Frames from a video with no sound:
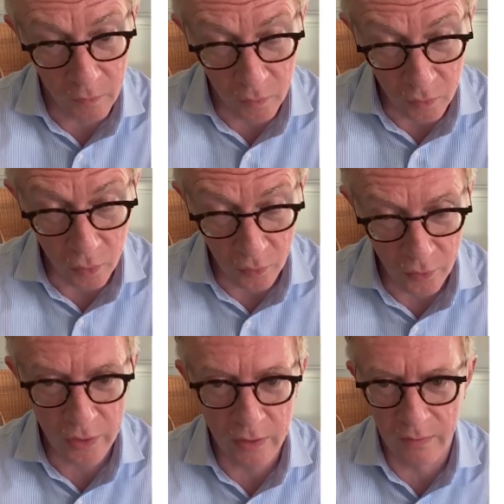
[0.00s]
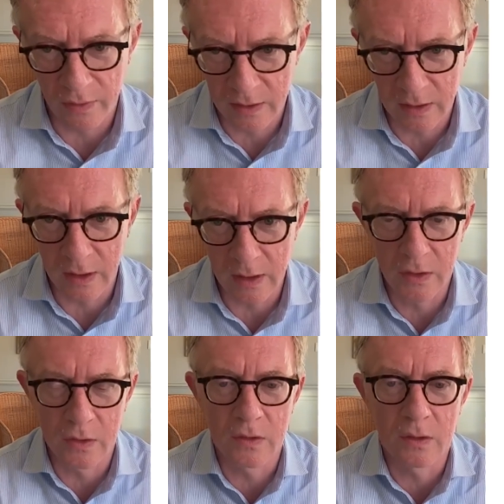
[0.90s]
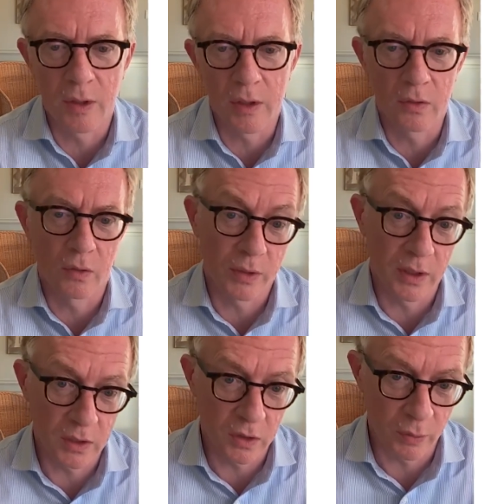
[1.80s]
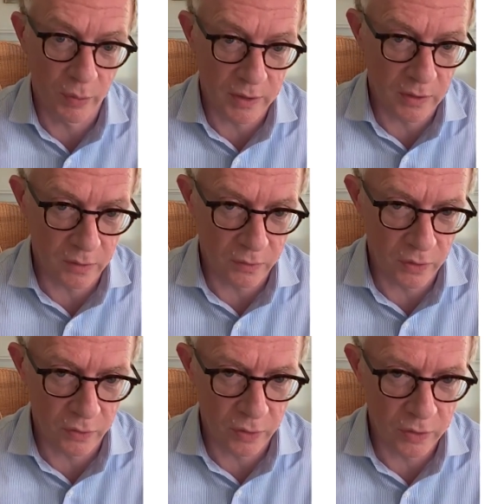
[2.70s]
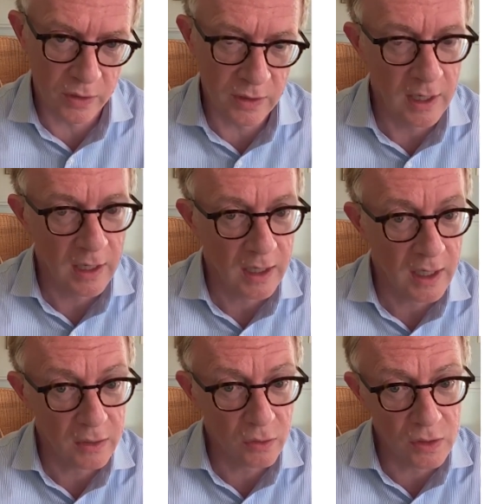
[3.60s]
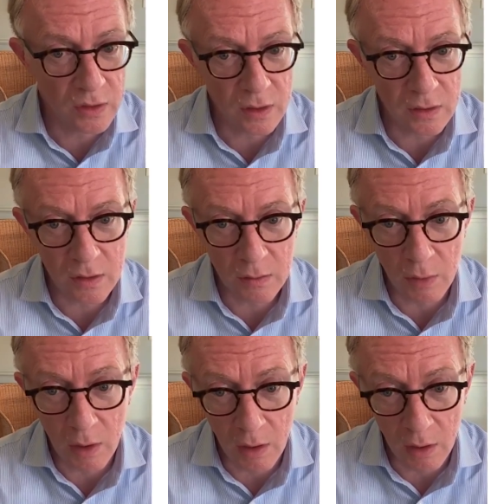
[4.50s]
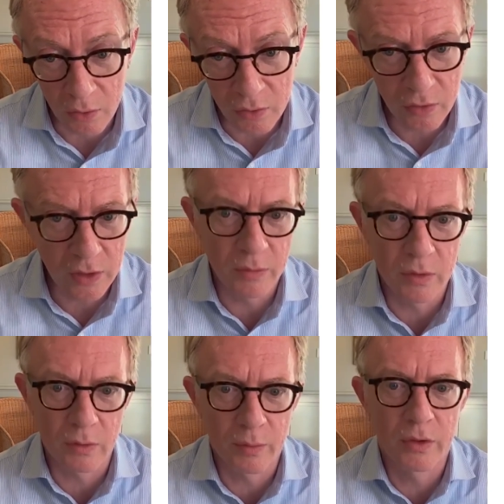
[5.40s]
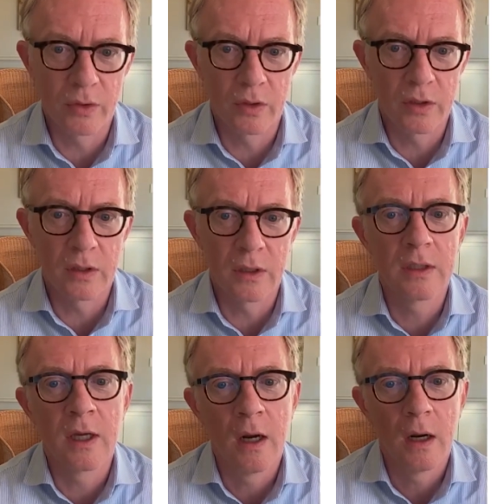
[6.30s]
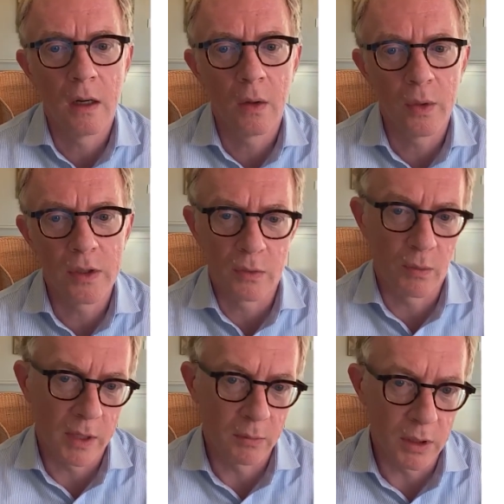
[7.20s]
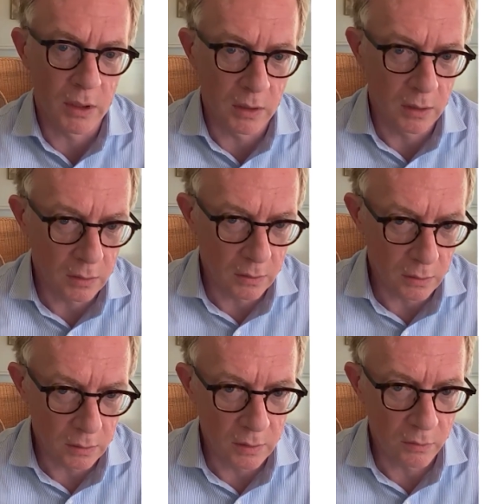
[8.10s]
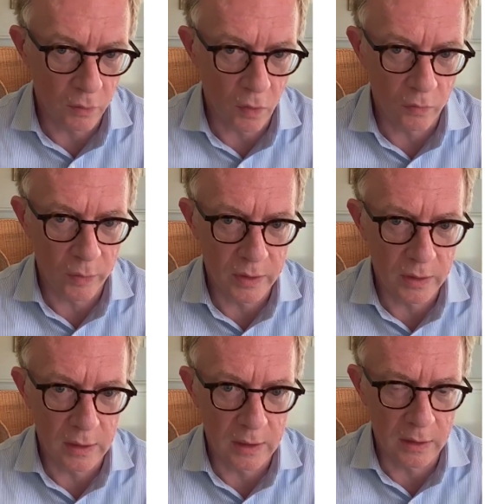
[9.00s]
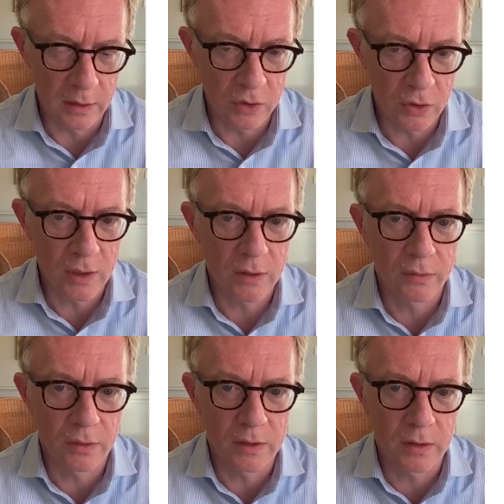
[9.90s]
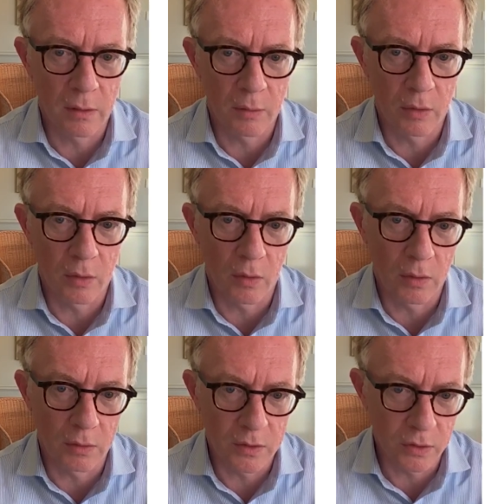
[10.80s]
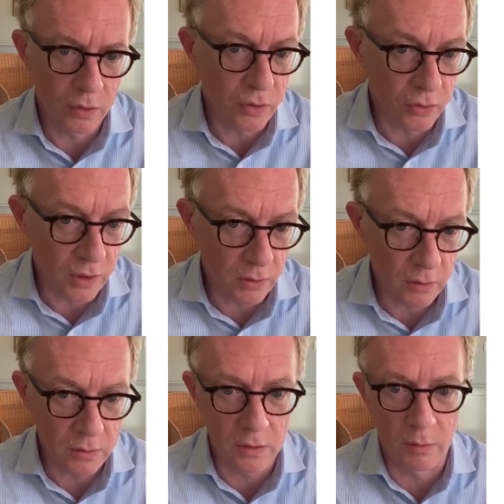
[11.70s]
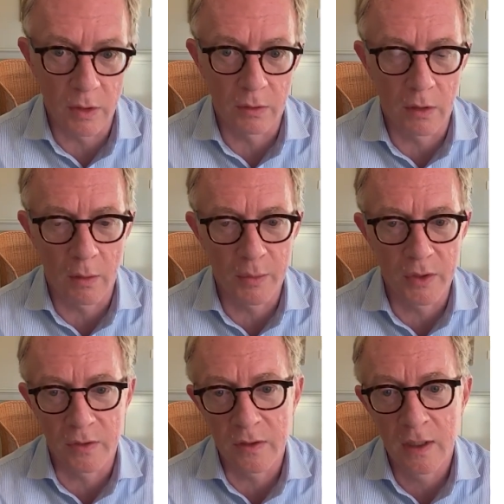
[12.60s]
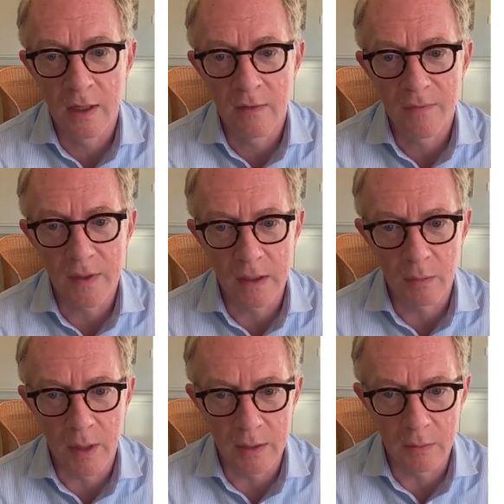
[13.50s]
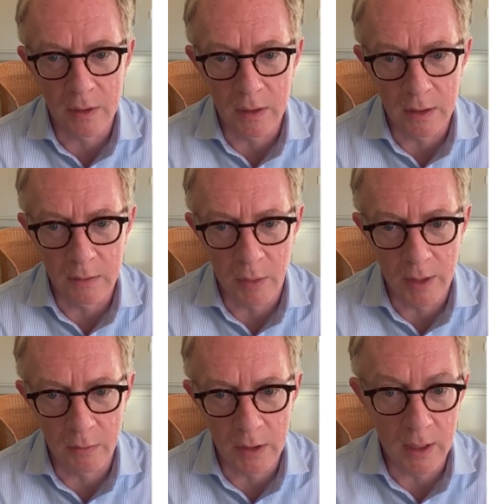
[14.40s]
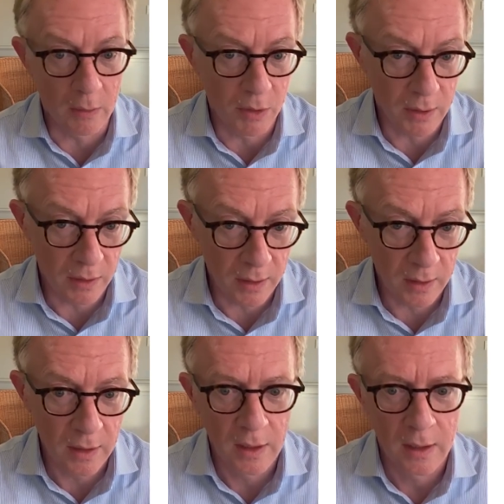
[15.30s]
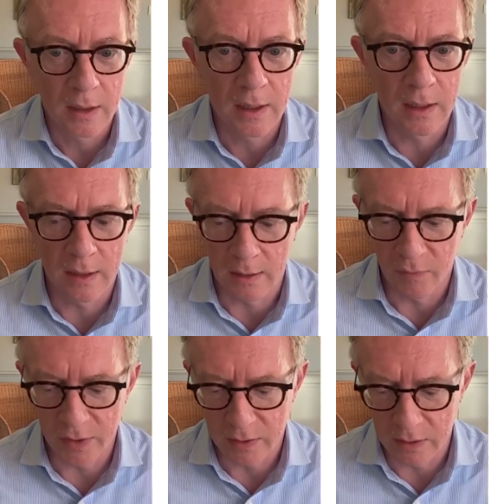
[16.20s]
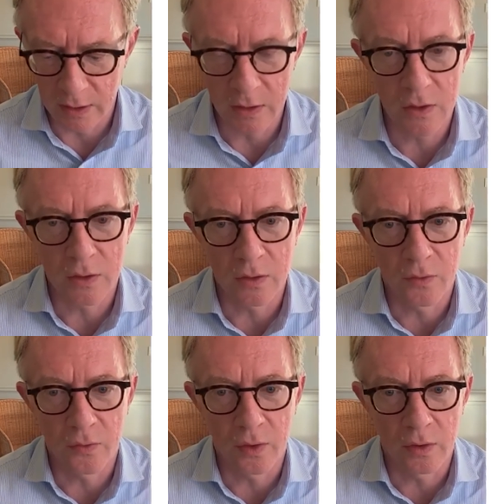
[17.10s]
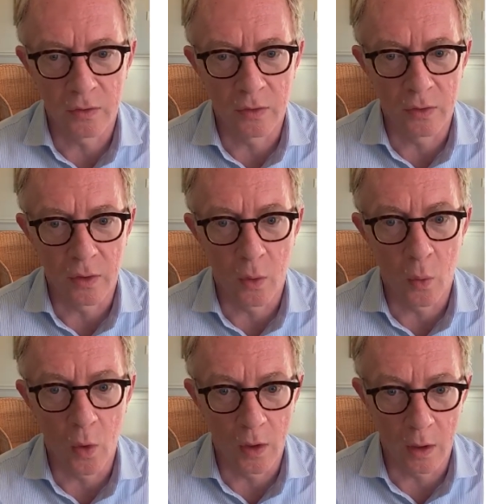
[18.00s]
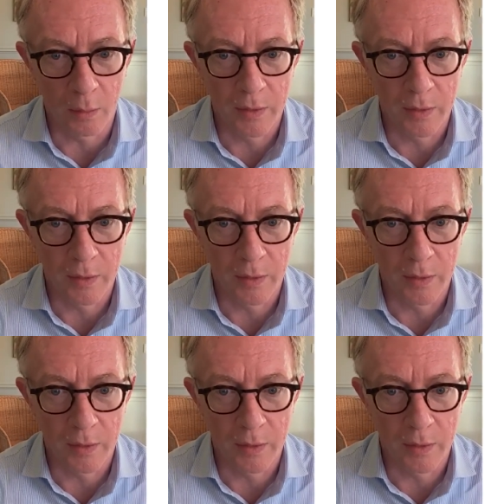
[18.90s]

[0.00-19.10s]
do further investigations about the potential presence of cirrhosis and to discuss some other treatment opportunities, which might be the involvement in a clinical trial, for example, or surgery or some other options that might be there. But I think clearly this needs a further workup.